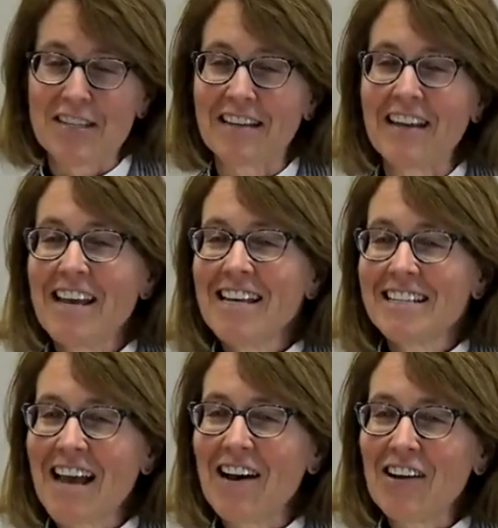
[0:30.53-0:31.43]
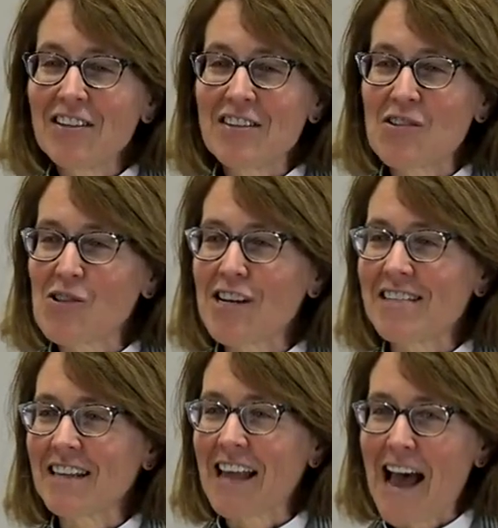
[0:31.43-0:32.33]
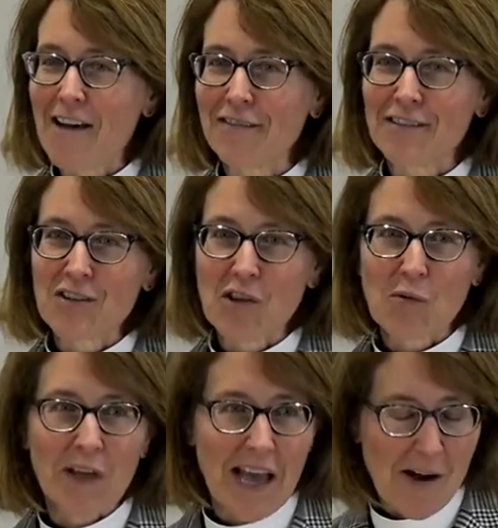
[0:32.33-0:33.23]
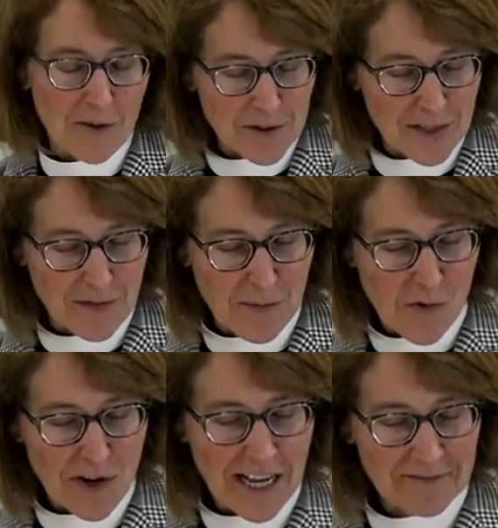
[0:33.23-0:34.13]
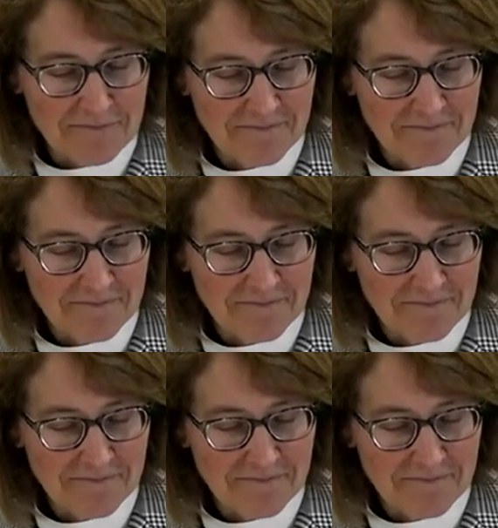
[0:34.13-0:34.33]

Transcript: and tell stories and laugh until the wee hours of the morning.